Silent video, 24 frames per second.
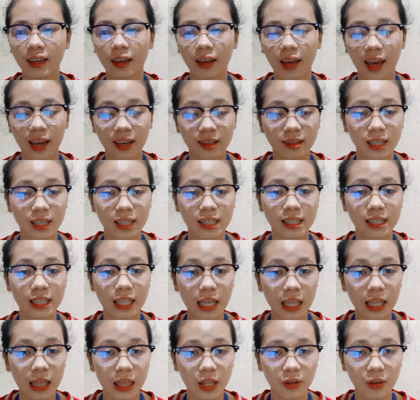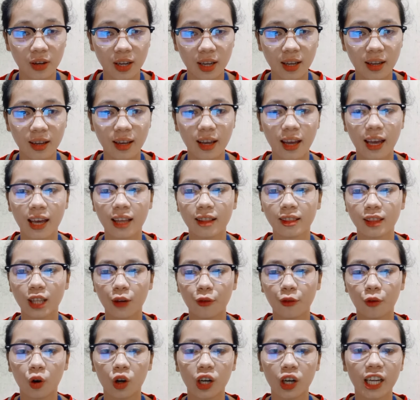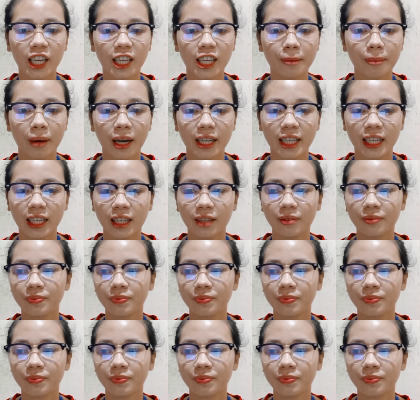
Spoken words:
excess T3 and T4 in the body.